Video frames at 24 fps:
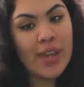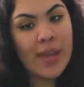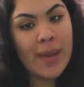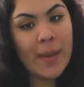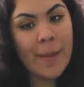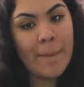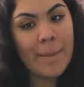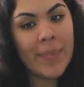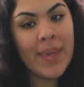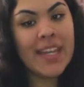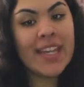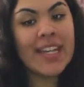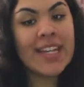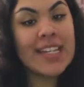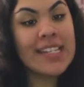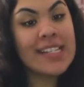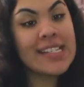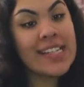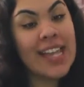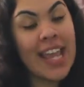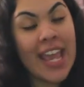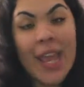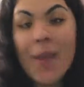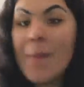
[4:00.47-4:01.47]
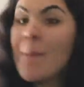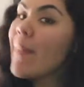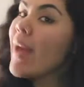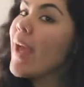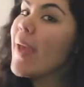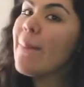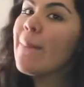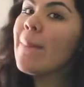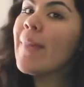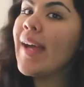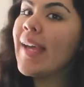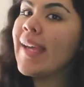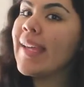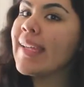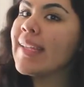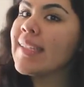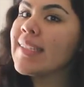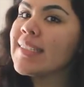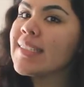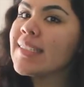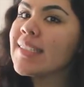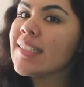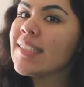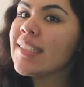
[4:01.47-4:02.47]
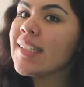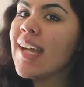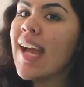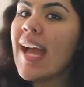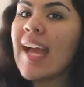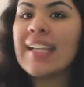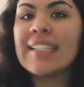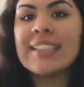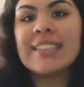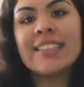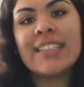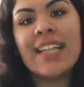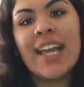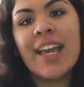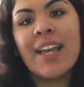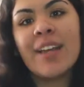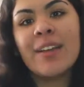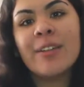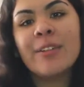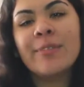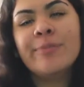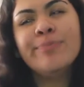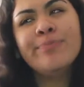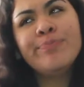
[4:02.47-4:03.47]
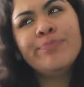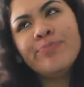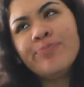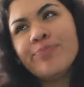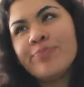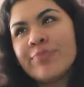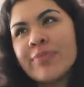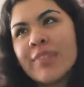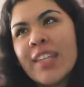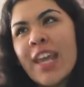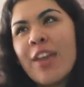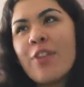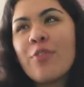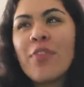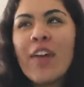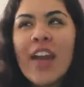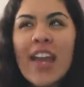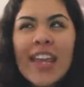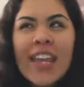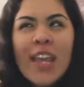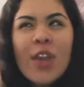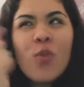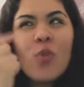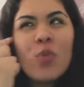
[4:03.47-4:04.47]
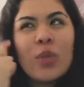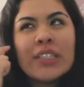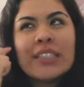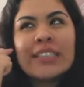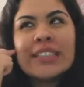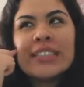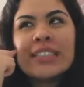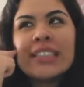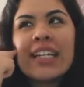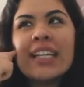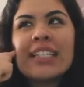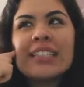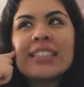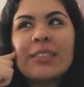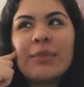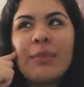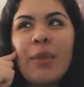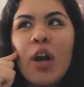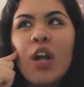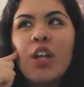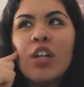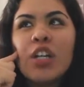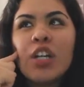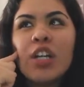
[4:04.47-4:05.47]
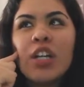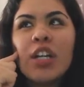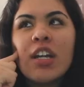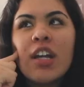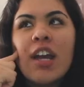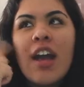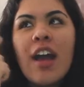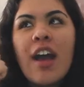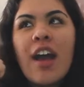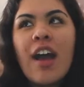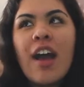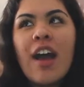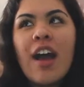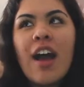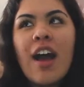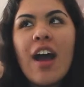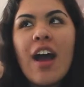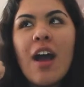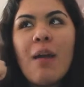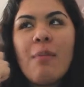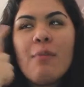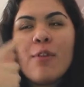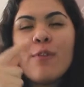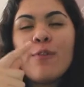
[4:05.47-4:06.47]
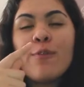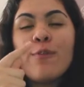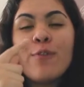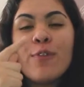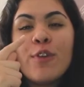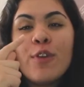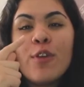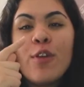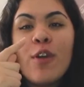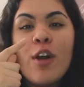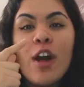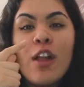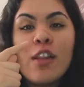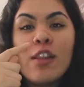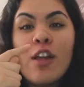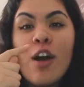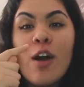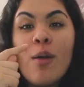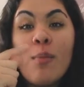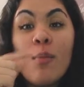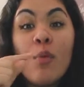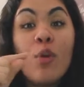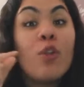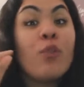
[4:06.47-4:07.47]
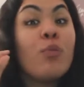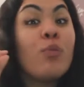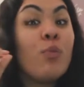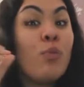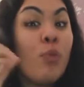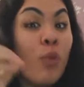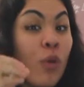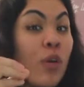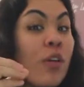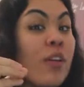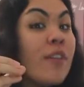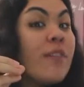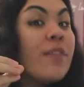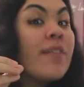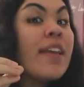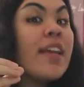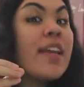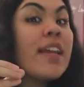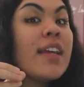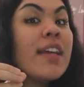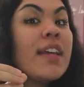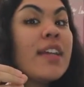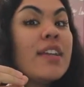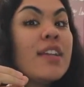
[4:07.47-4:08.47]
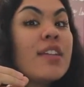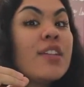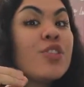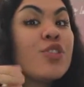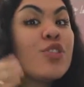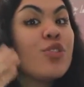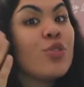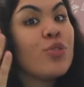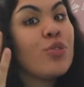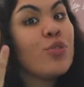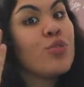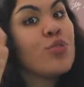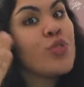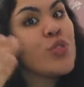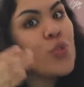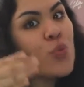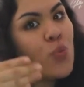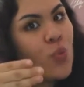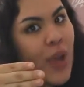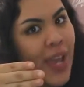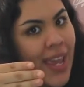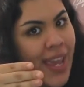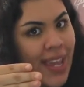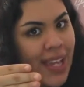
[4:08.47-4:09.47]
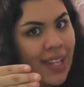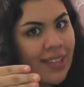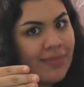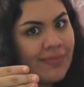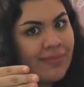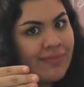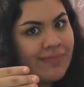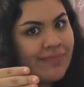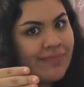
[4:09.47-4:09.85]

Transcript: it because in my mind I say, if I get one size smaller, I'm gonna feel a lot more motivated to lose weight.